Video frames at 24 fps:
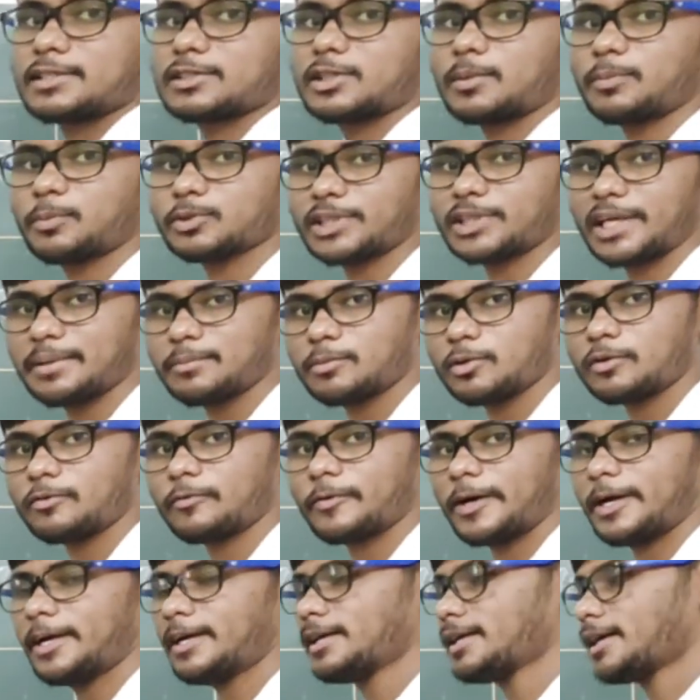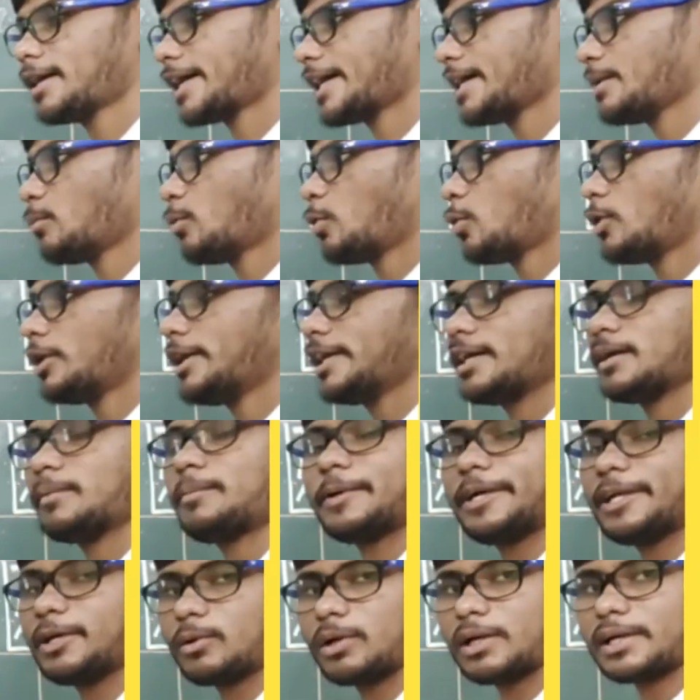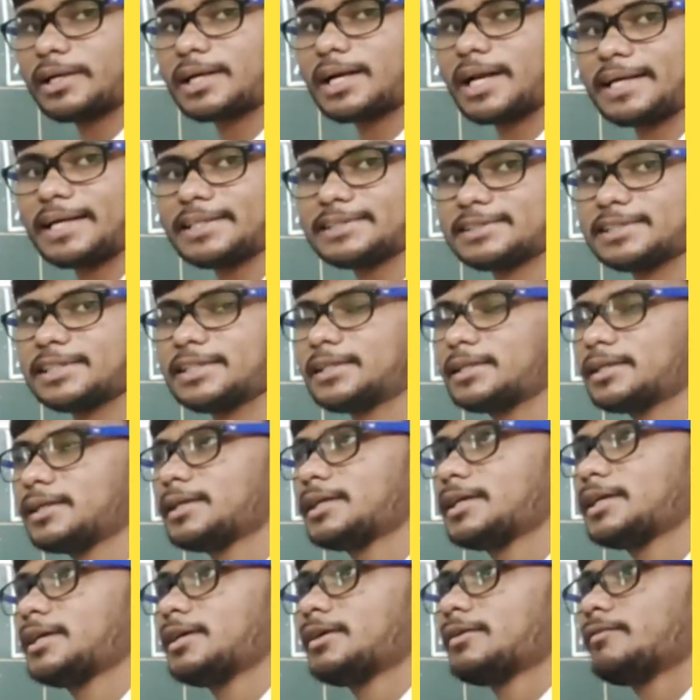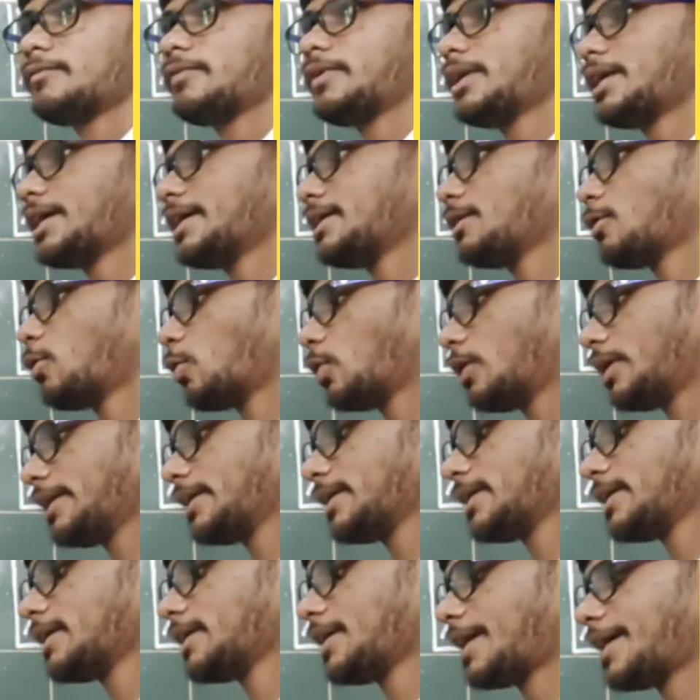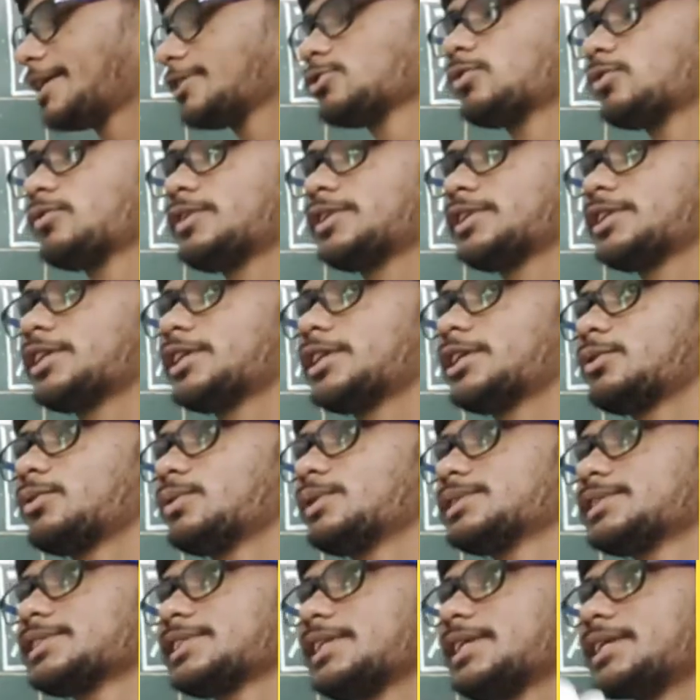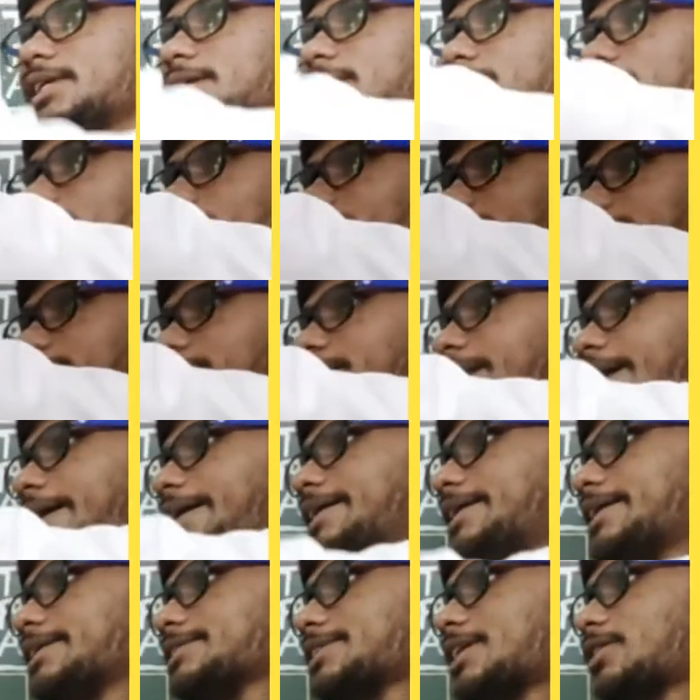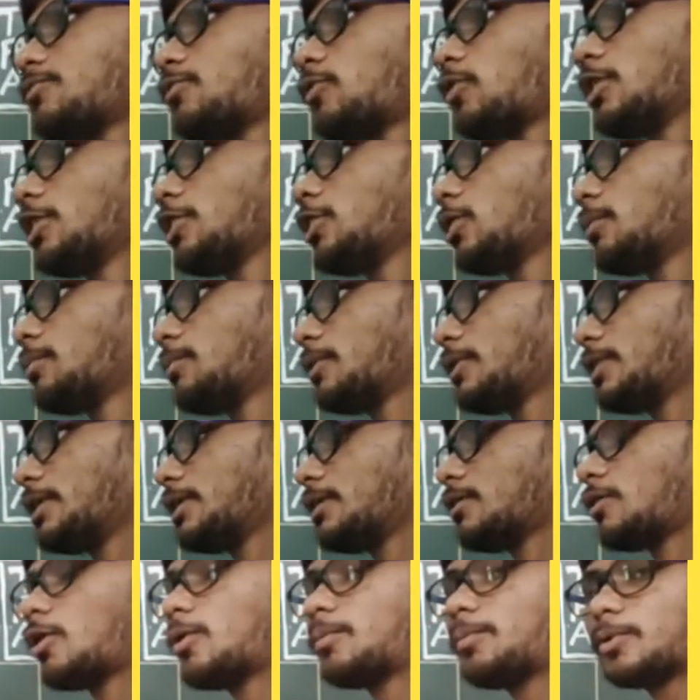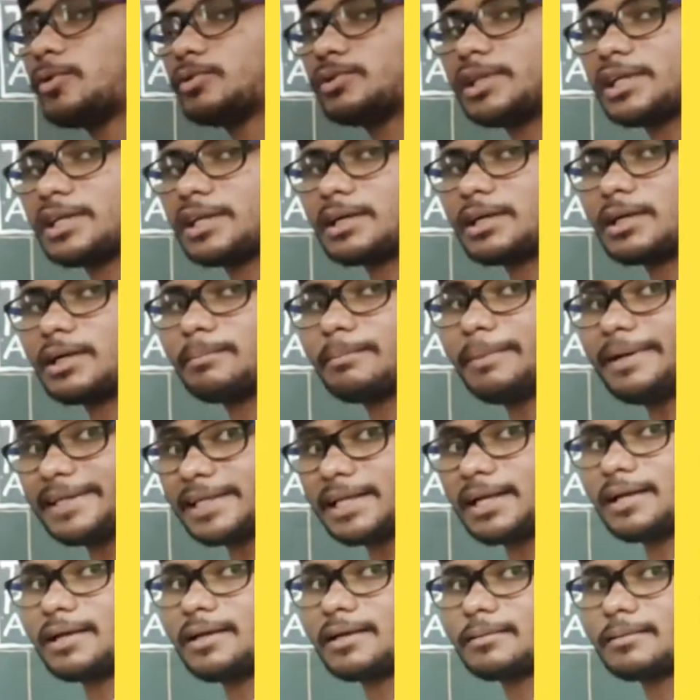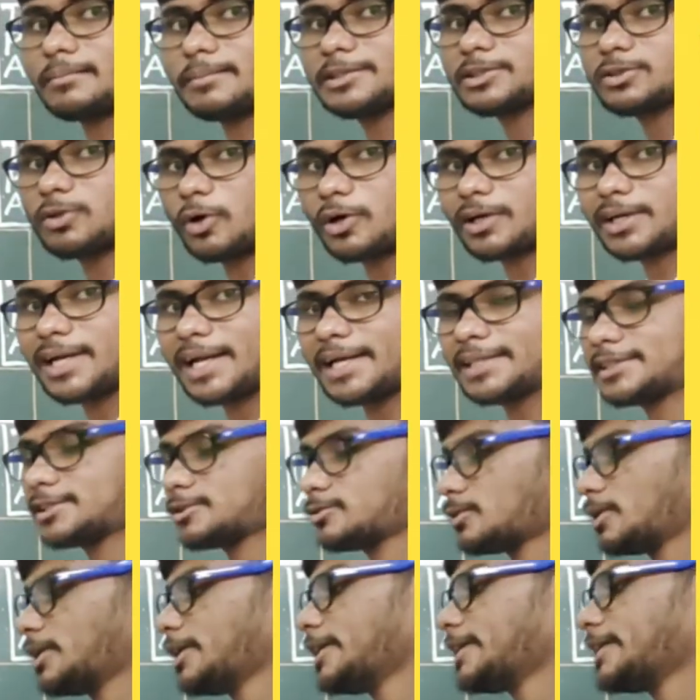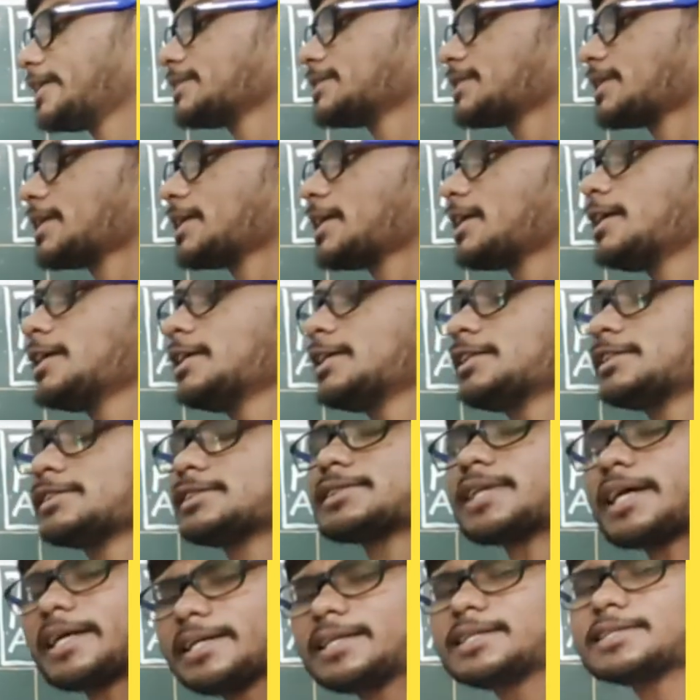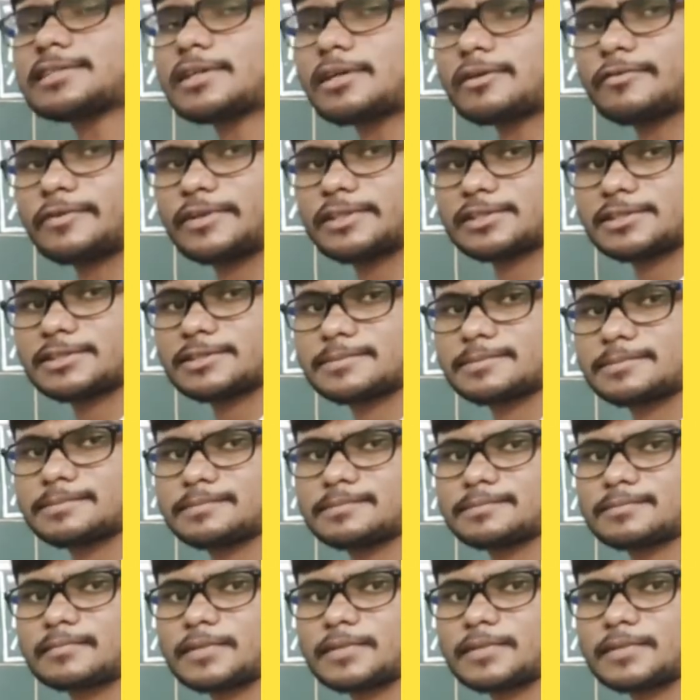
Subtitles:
Suppose I am your friend, I am holding a particular glass here. When I am holding a glass over here, you will see the light rays are falling upon the metal. It's not glass actually, it is a shiny surface.